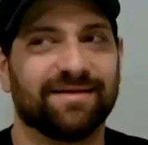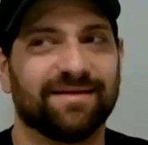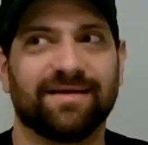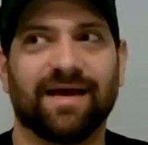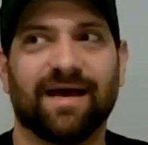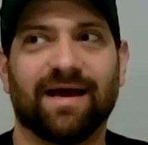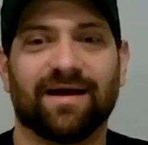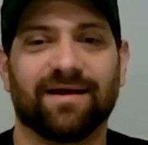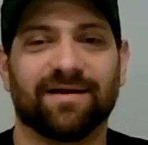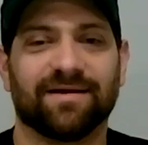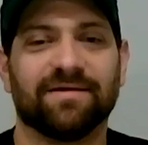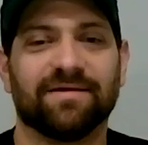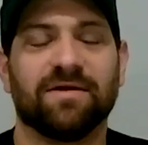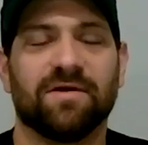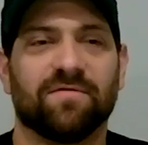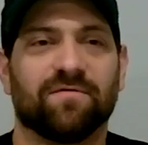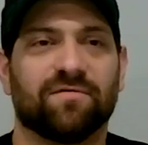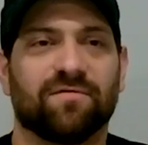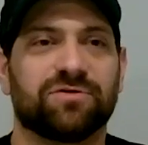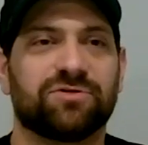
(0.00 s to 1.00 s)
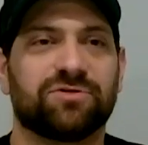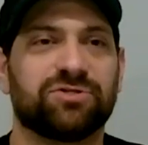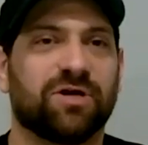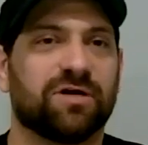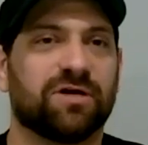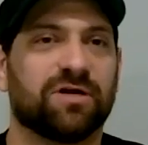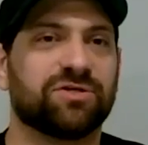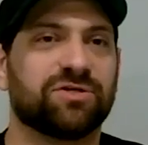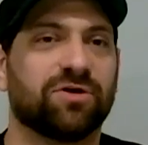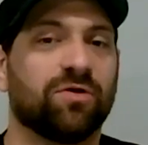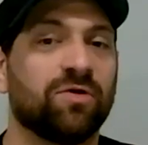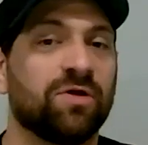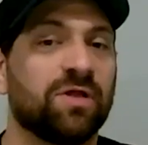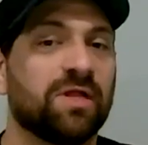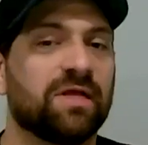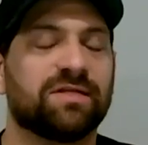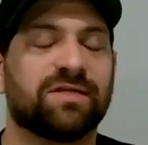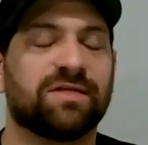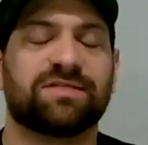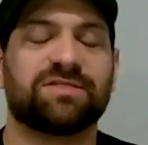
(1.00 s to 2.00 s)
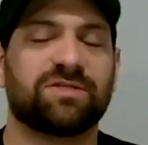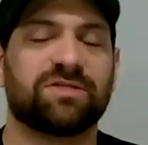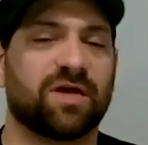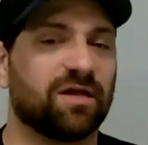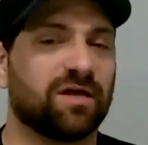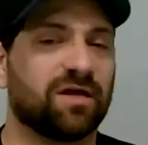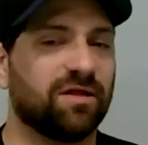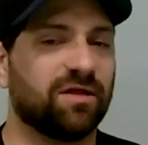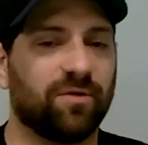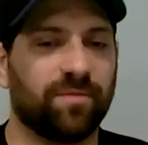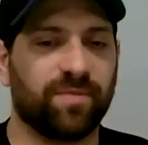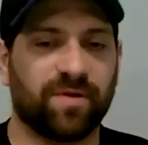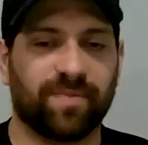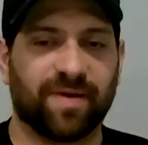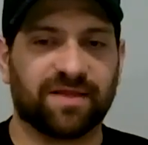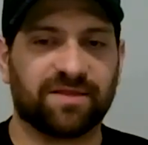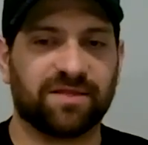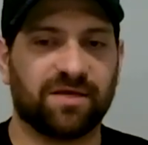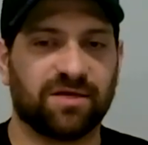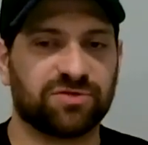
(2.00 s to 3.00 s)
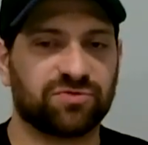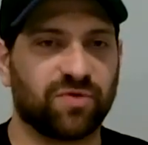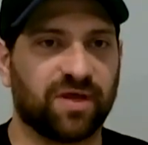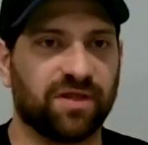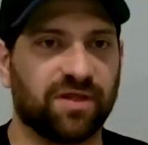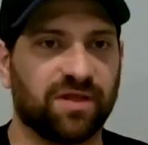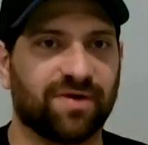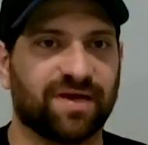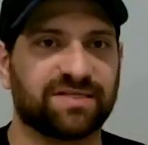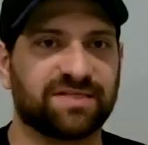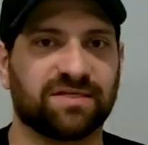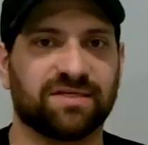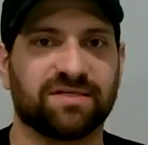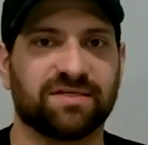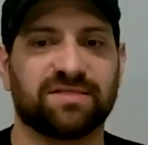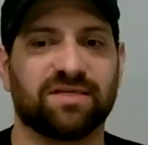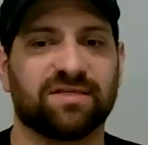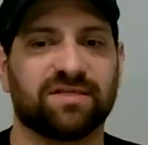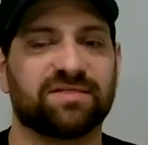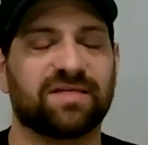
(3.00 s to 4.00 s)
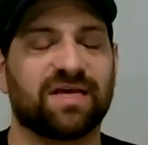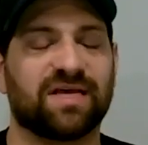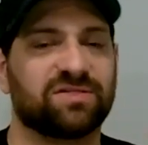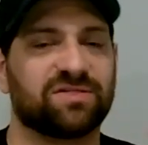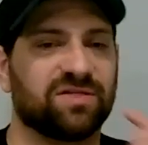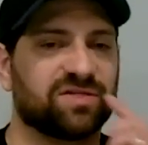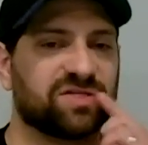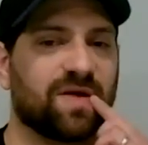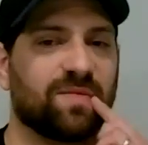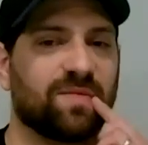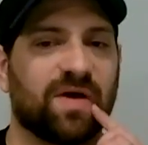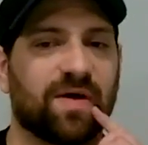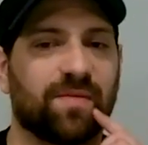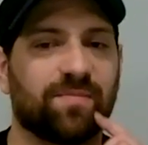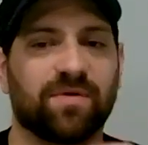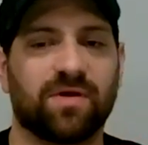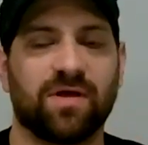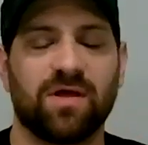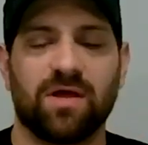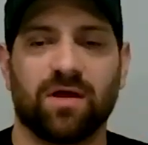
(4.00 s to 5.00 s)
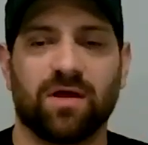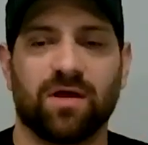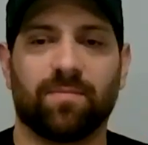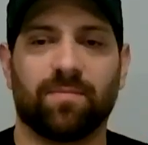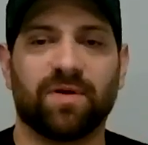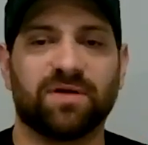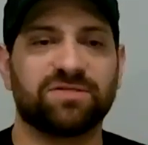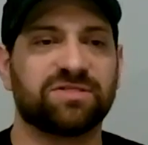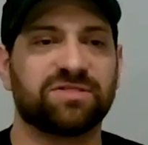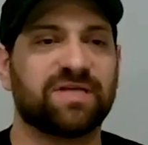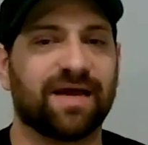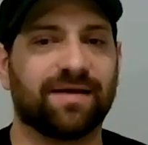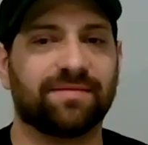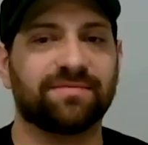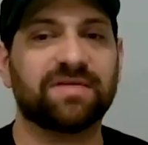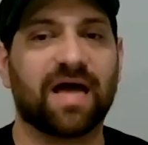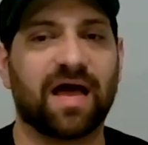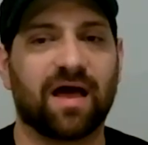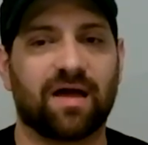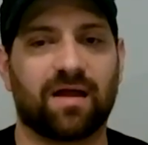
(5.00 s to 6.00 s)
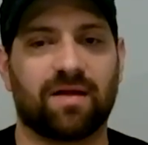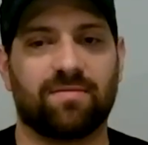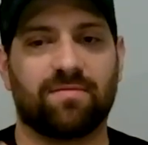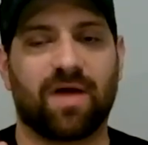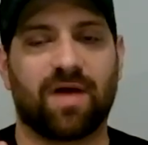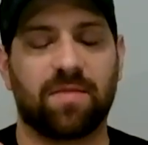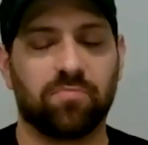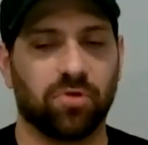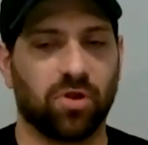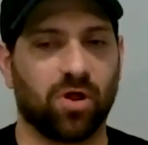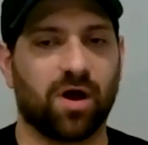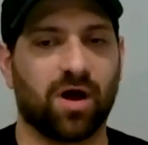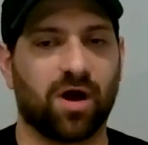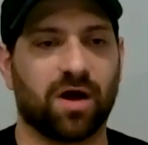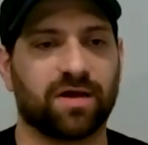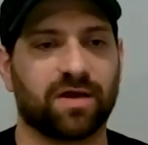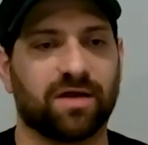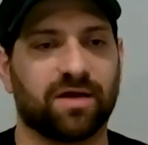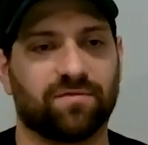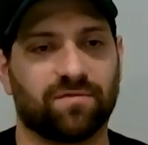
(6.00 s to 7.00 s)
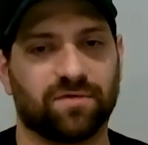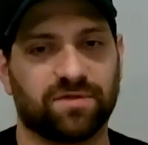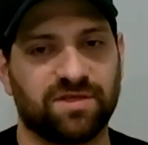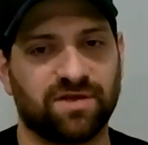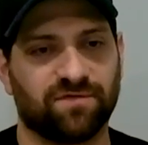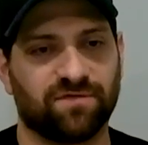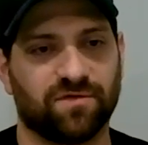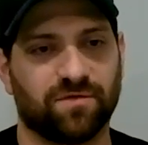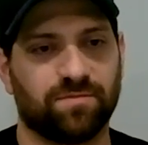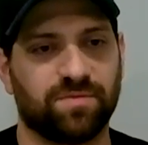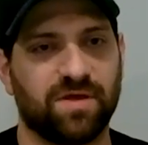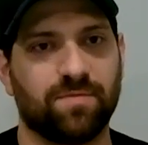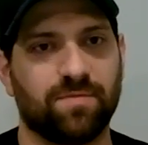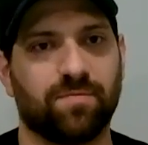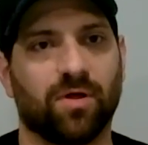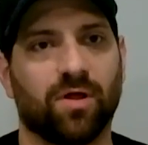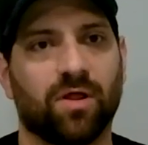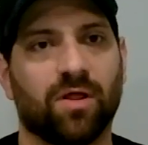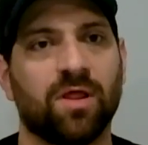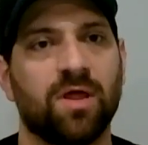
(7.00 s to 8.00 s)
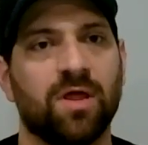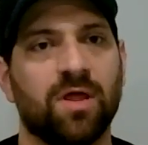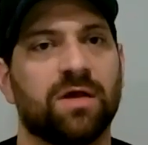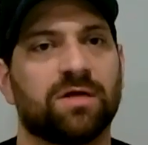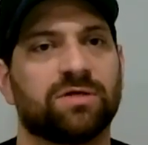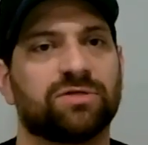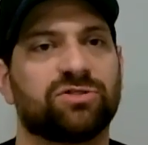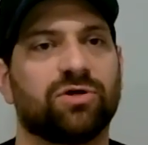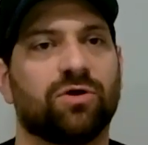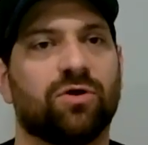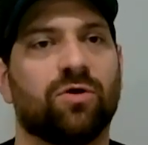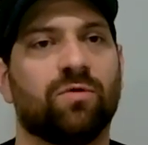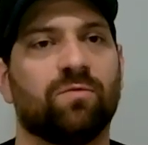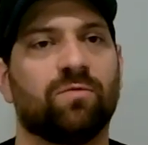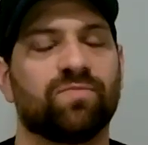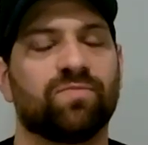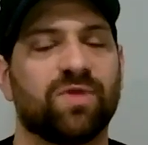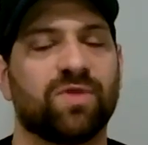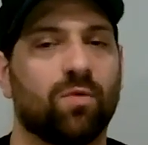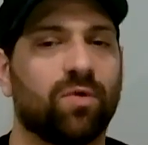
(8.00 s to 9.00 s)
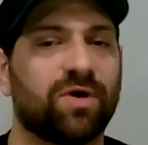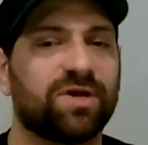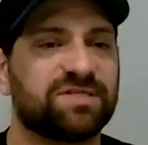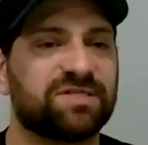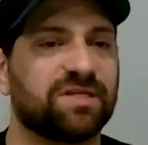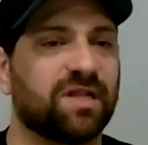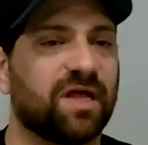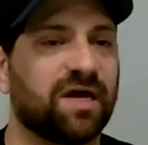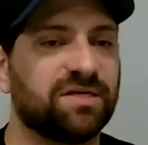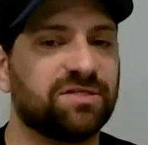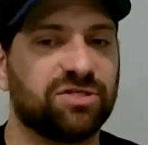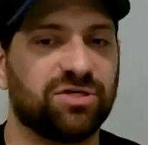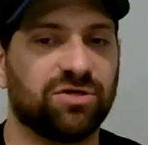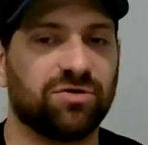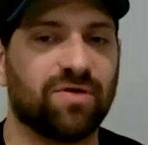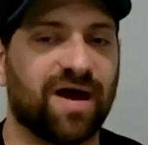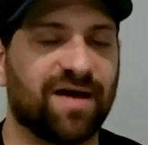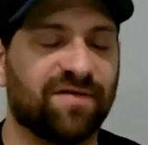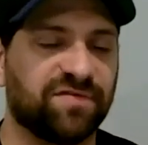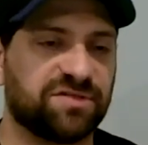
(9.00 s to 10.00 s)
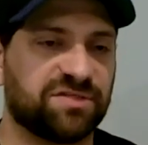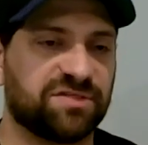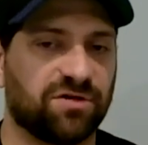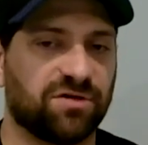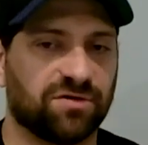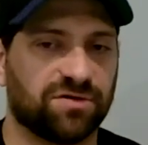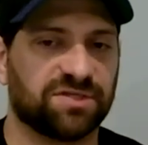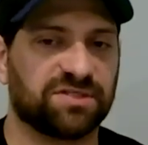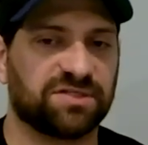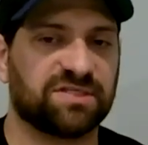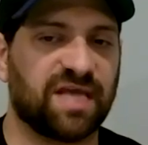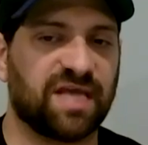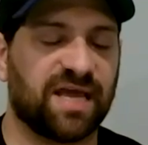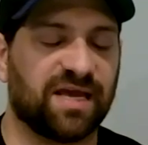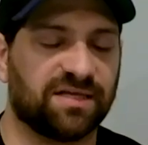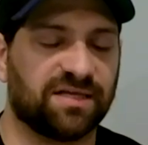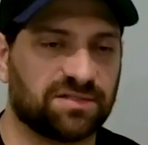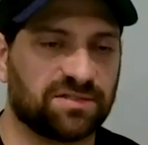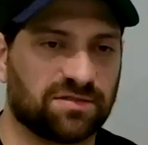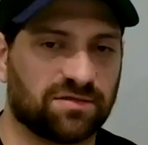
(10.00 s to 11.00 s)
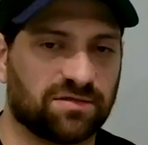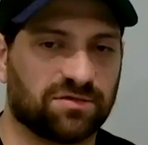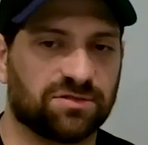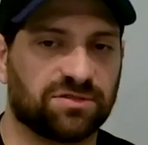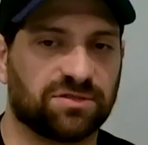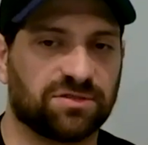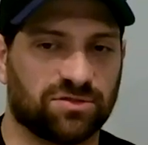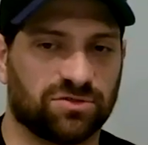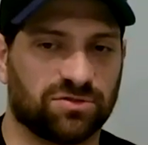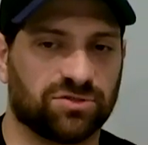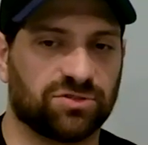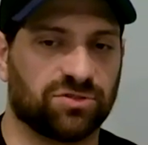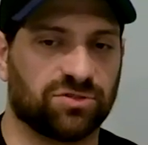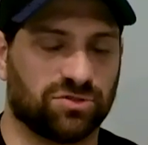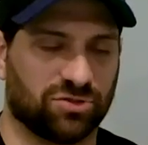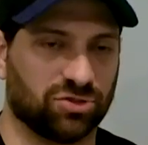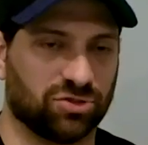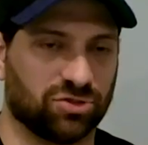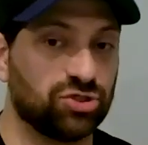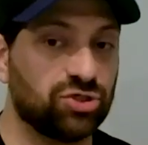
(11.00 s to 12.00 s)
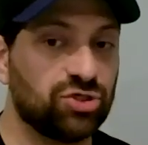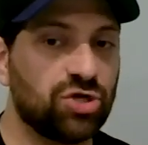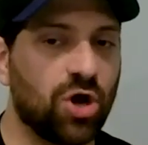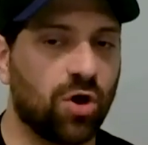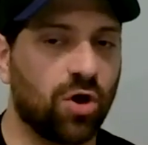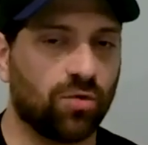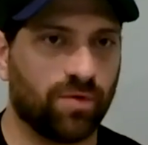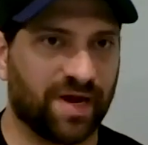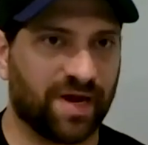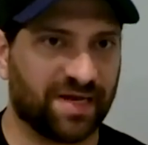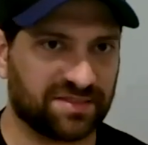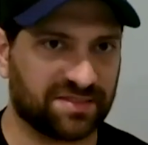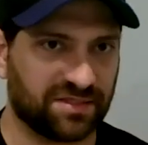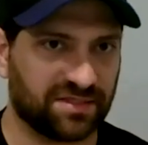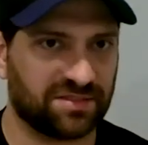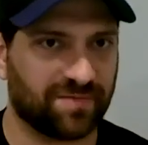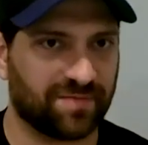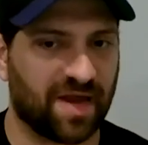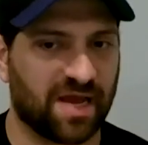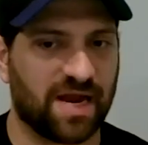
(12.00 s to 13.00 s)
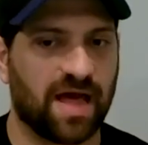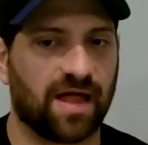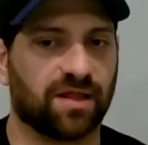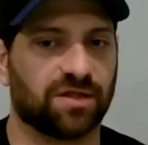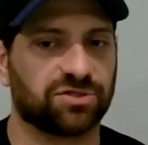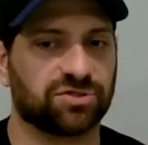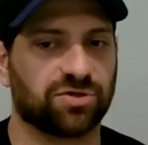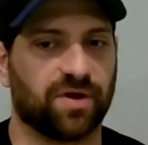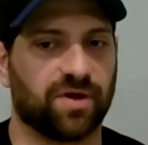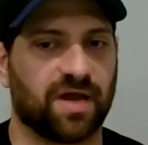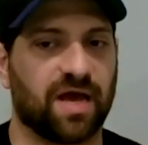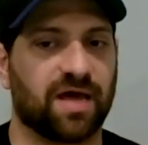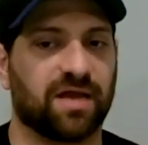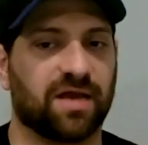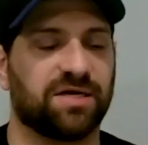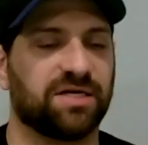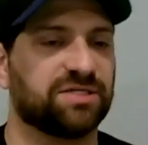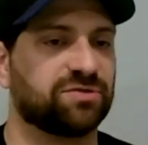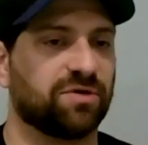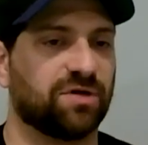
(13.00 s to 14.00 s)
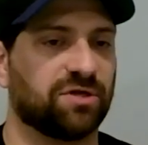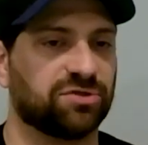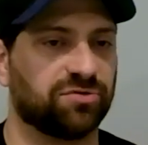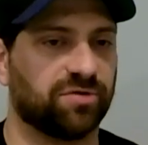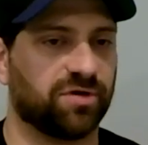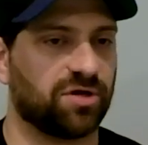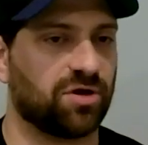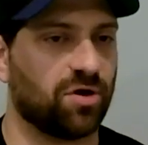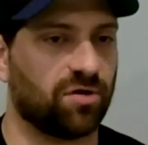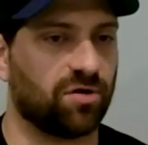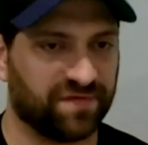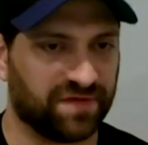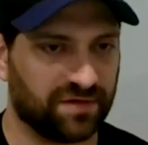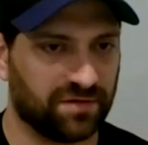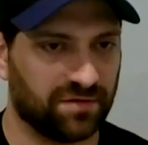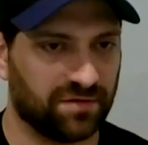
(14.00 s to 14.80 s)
yeah, for sure. So let's talk a little bit about the Israeli wrestling scene. This actually has come up a bunch of times on my blog with different people. So what is it like to you? Obviously you're in the States. There's no wrestling to my knowledge going on in Israel during COVID.